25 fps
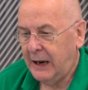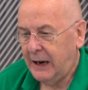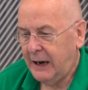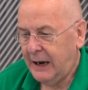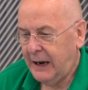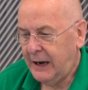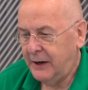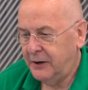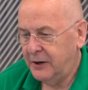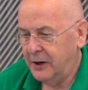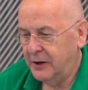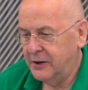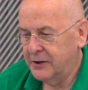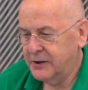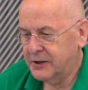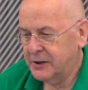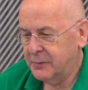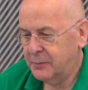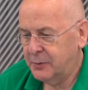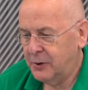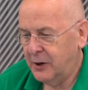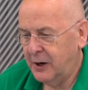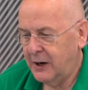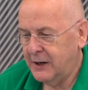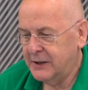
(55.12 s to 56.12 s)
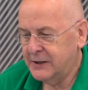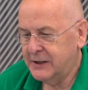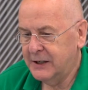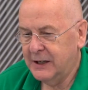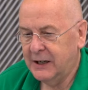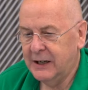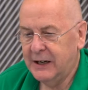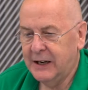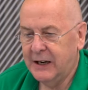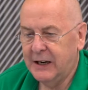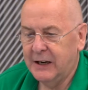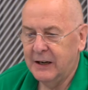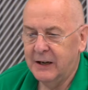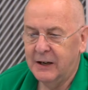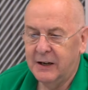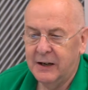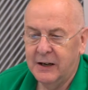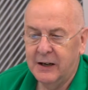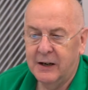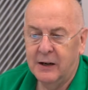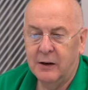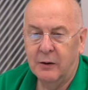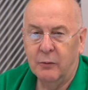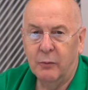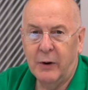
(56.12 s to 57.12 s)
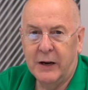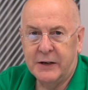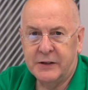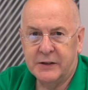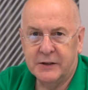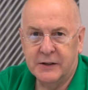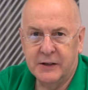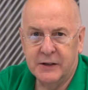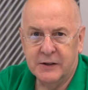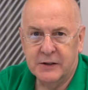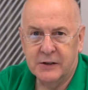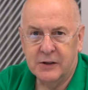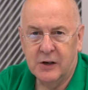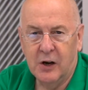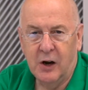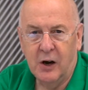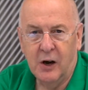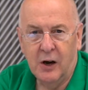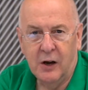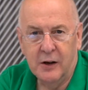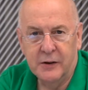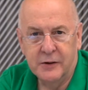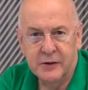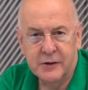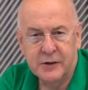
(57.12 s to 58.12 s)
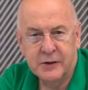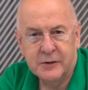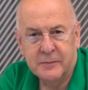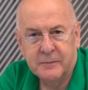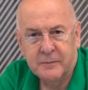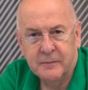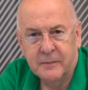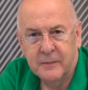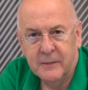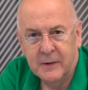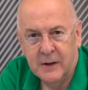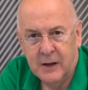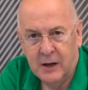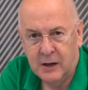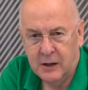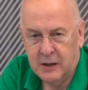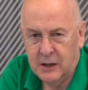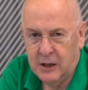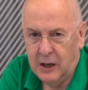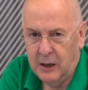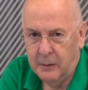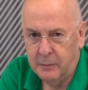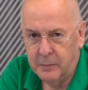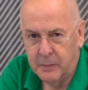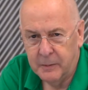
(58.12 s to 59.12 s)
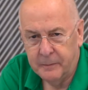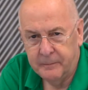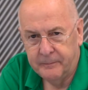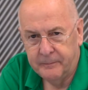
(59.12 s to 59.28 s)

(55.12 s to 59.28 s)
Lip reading: And unsurprisingly, West discards a club.